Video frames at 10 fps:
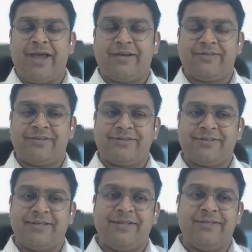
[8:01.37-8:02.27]
access
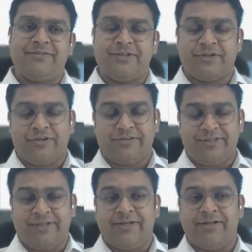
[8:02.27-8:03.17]
keys,
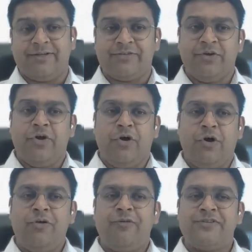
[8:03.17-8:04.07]
secrets,
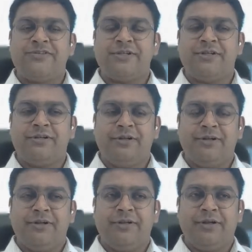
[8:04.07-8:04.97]
all was still
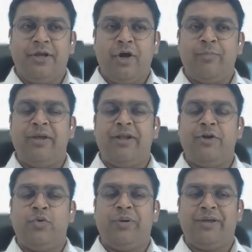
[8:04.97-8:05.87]
coming
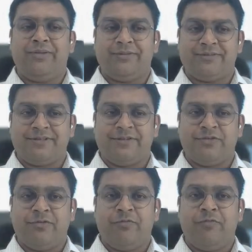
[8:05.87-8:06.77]
into
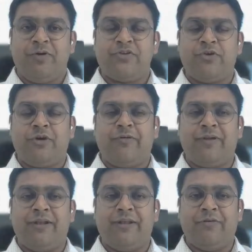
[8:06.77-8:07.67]
existence, was not
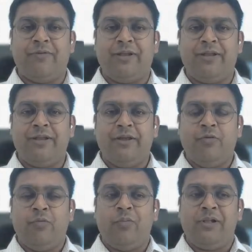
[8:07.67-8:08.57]
really a very
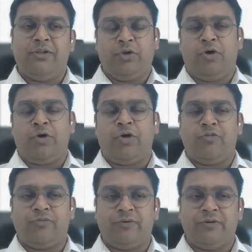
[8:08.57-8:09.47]
well thought
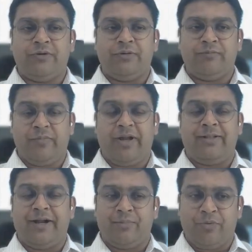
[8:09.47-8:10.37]
of
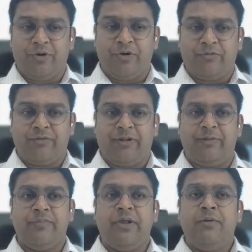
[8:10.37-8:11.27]
at that point of
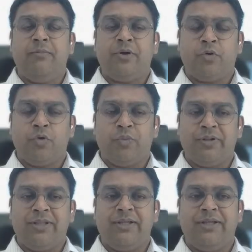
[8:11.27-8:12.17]
time. But
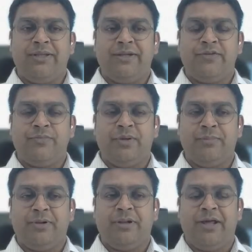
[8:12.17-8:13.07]
over the years,
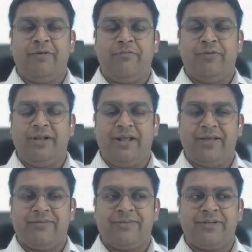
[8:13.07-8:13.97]
people have
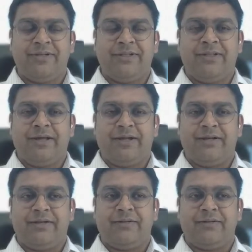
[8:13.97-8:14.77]
realized that